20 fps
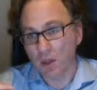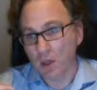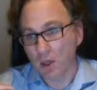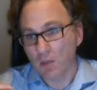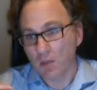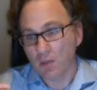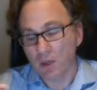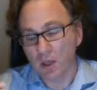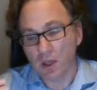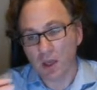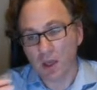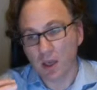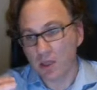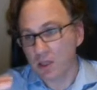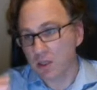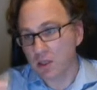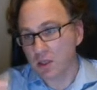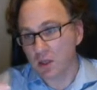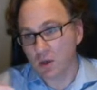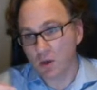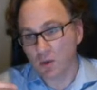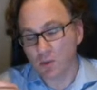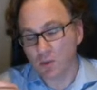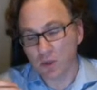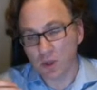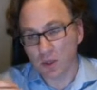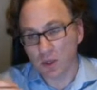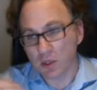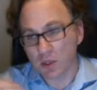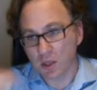many cases, they
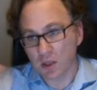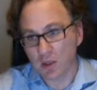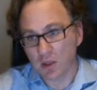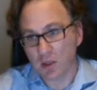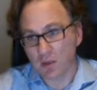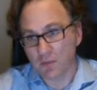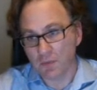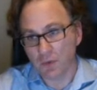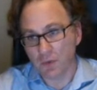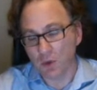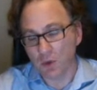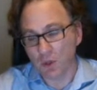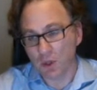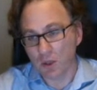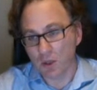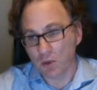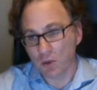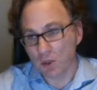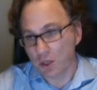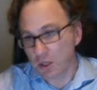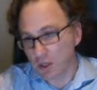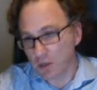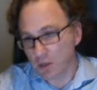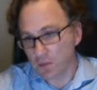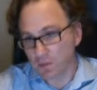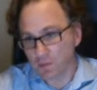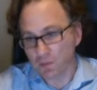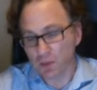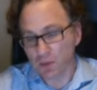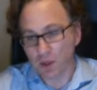almost instantly fold into
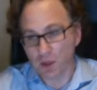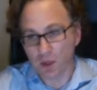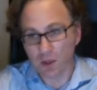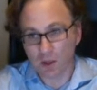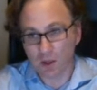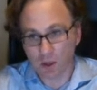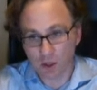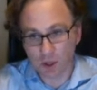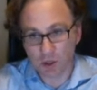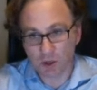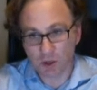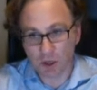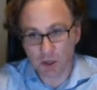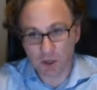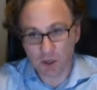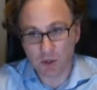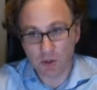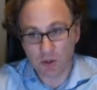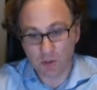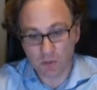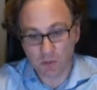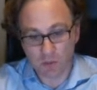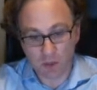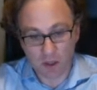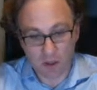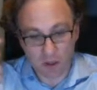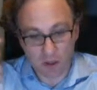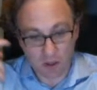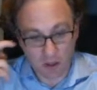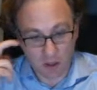this particular structure
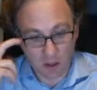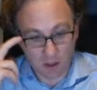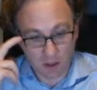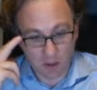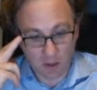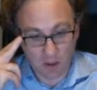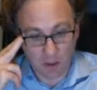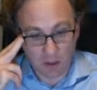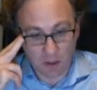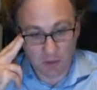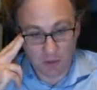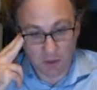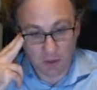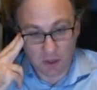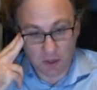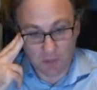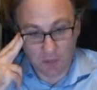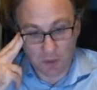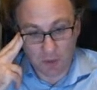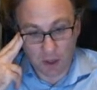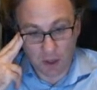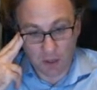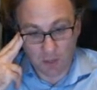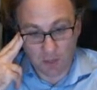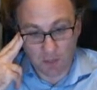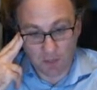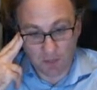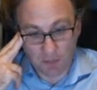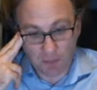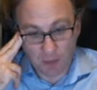that's characteristic for
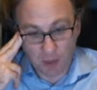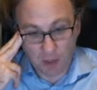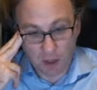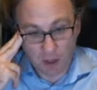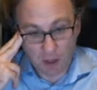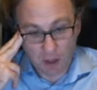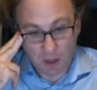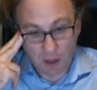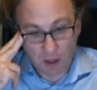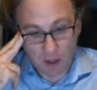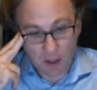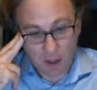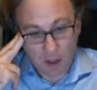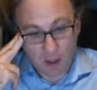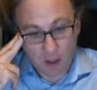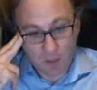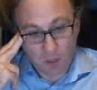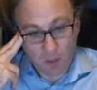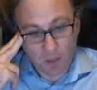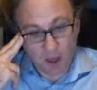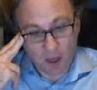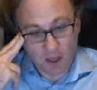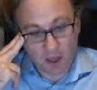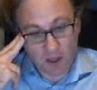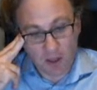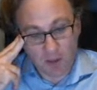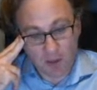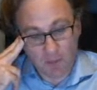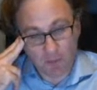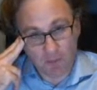them. But
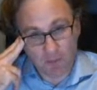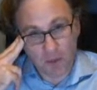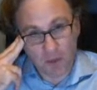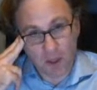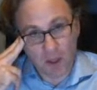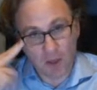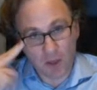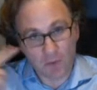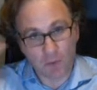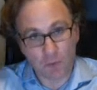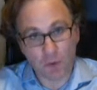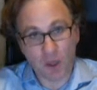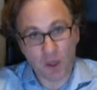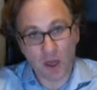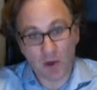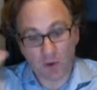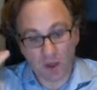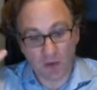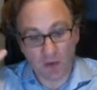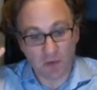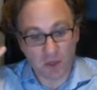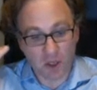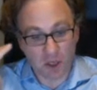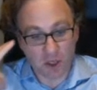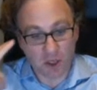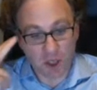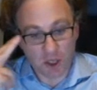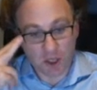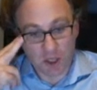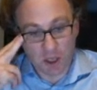if we are given
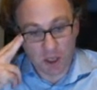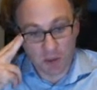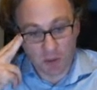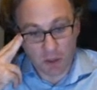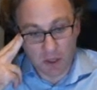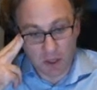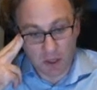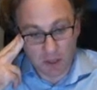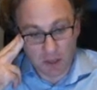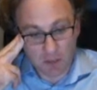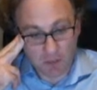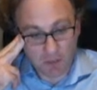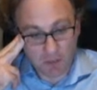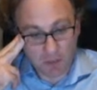such a sequence,